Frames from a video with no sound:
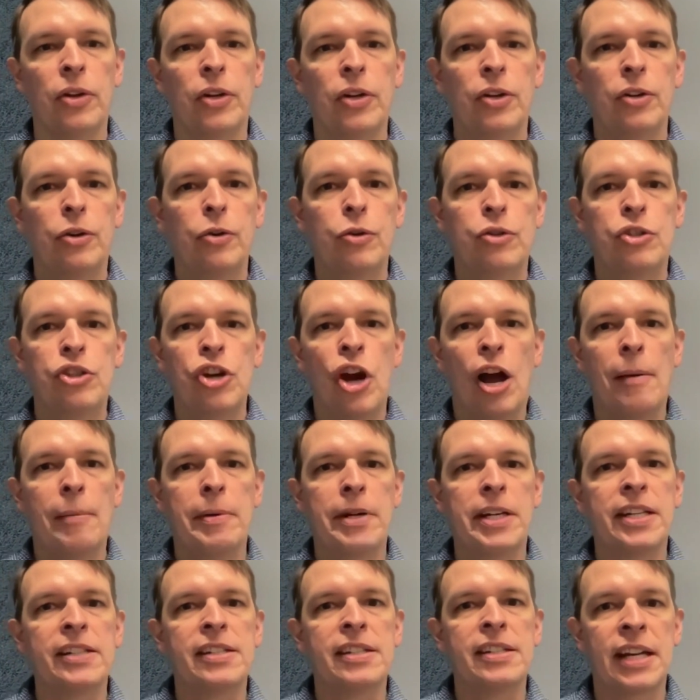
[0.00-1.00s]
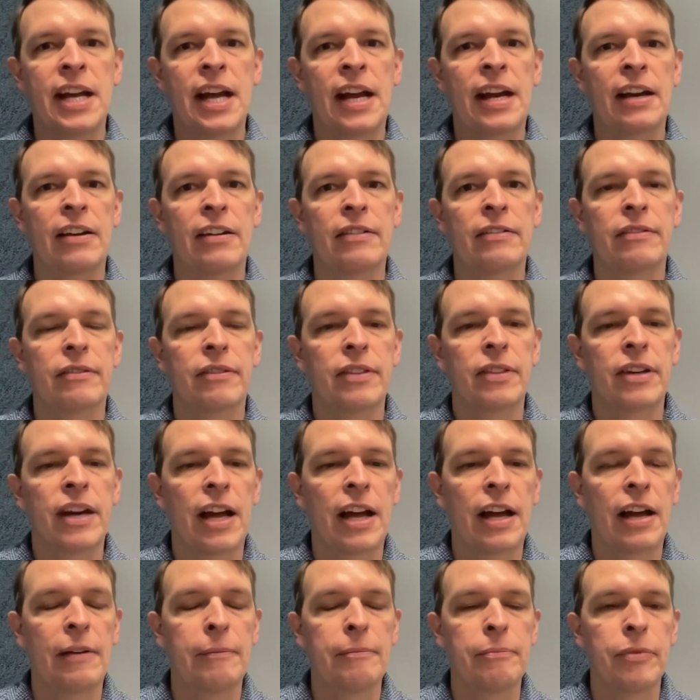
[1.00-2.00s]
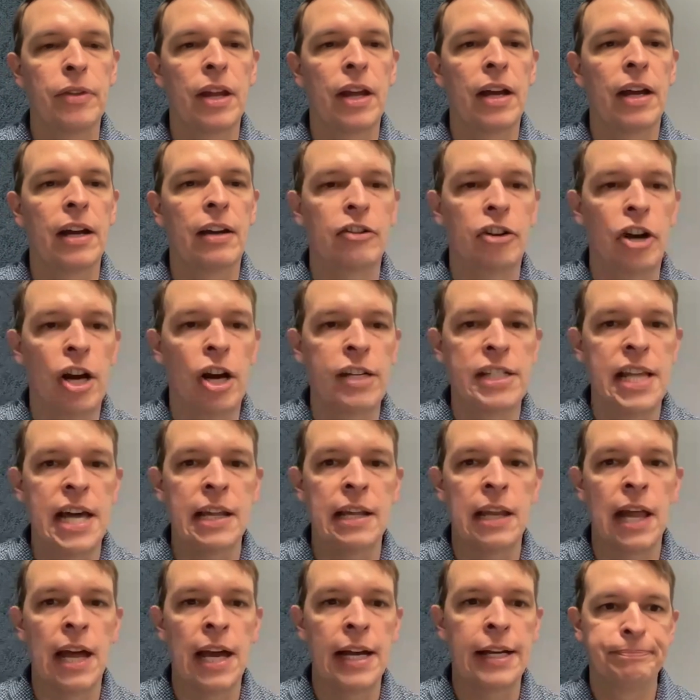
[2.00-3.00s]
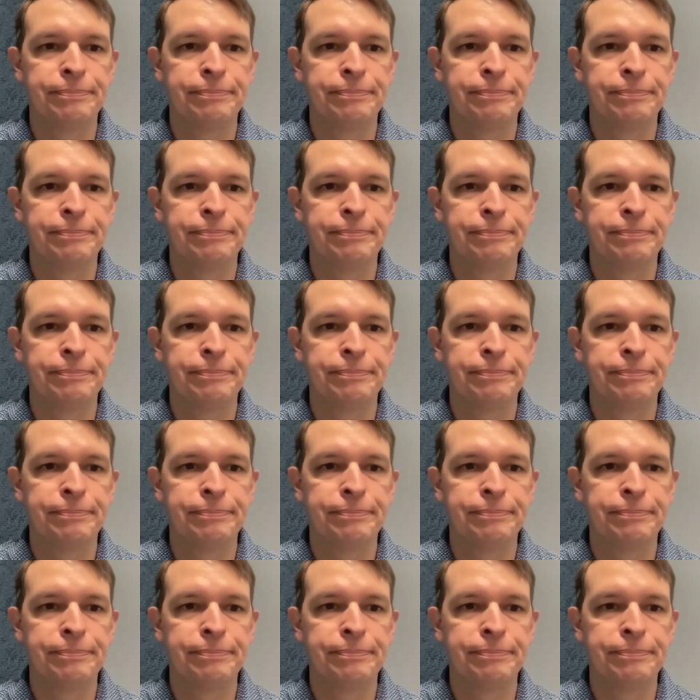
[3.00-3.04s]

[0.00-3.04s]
whose job it is to kind of cross that line.